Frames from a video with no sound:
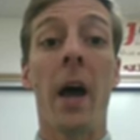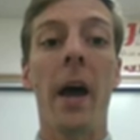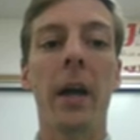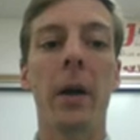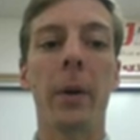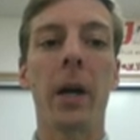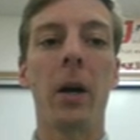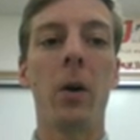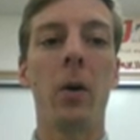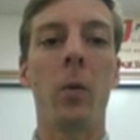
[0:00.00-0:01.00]
Hey, here we
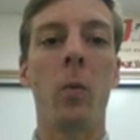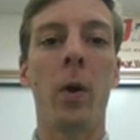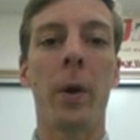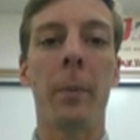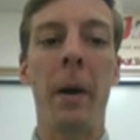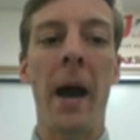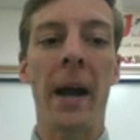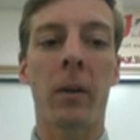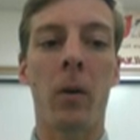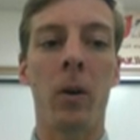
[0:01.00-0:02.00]
go. We're
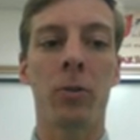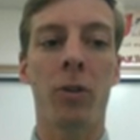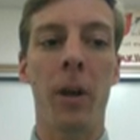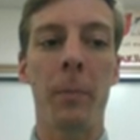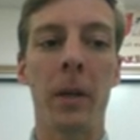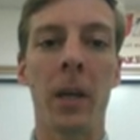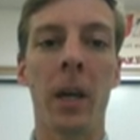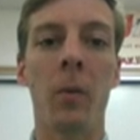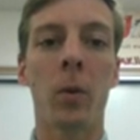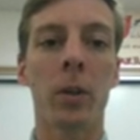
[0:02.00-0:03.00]
back on Shape
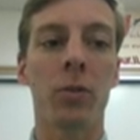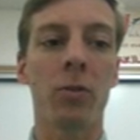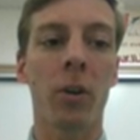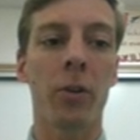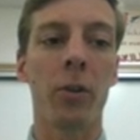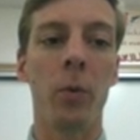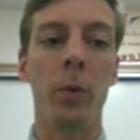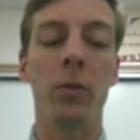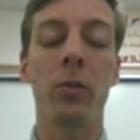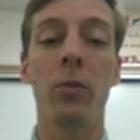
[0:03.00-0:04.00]
again. We're going to start a new
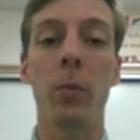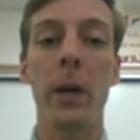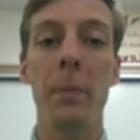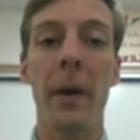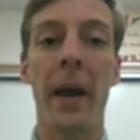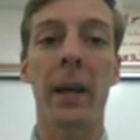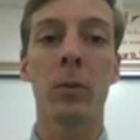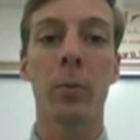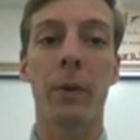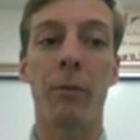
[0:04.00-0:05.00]
one, Sweep
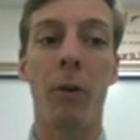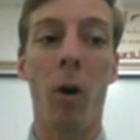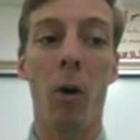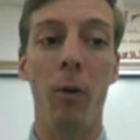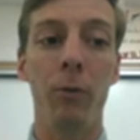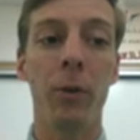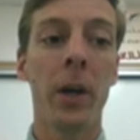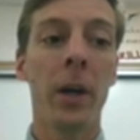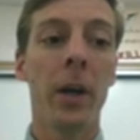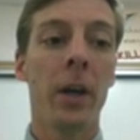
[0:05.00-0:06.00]
and Revolve.
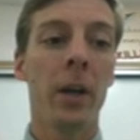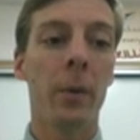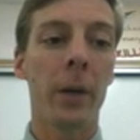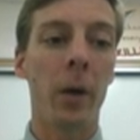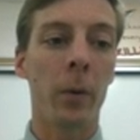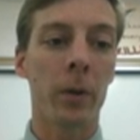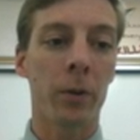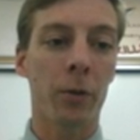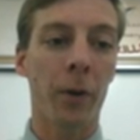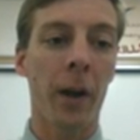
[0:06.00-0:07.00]
Here we go. We're going
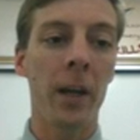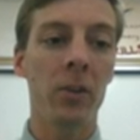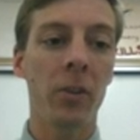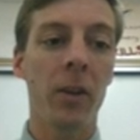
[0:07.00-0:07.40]
to create